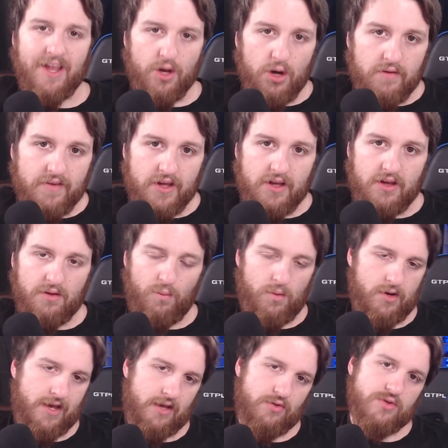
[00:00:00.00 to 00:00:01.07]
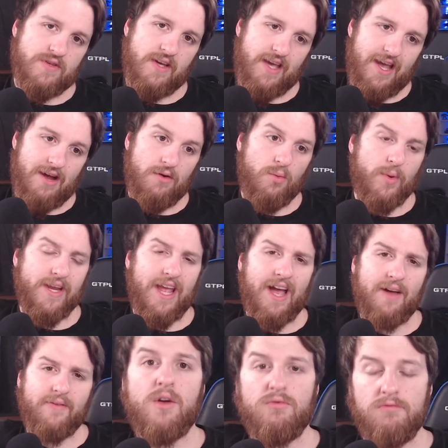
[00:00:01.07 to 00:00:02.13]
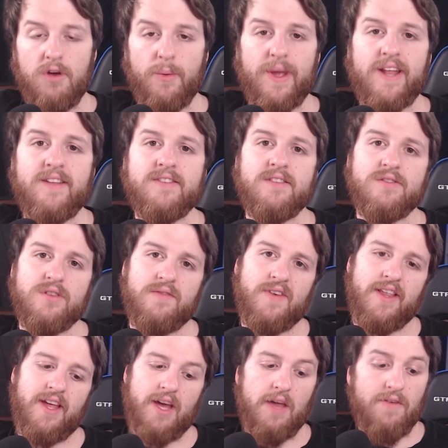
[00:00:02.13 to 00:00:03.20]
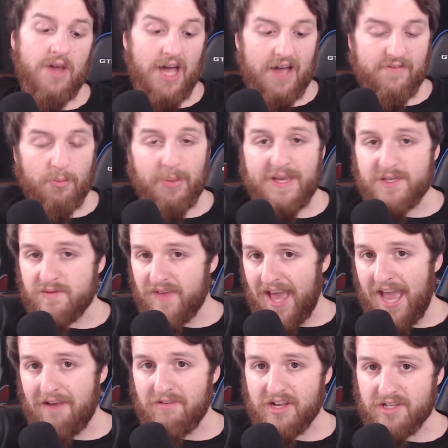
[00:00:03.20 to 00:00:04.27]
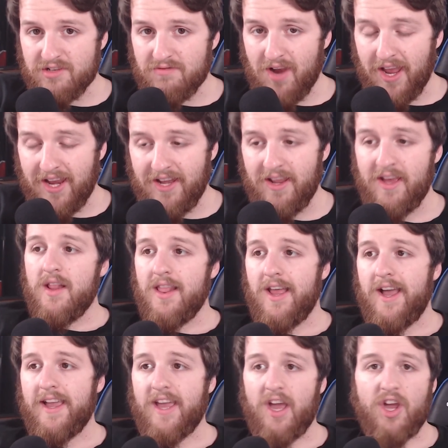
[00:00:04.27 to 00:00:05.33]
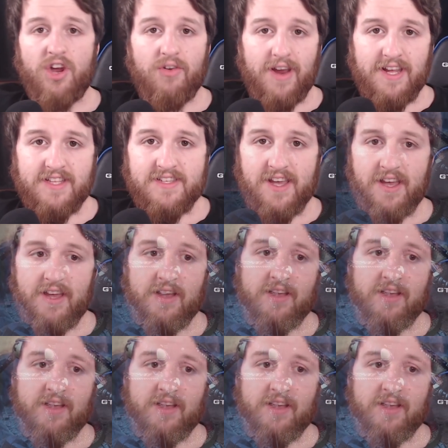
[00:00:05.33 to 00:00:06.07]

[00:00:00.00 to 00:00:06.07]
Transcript: cover and what doesn't count when you have ruins and stuff like that. If you have a piece of area terrain, like a crater,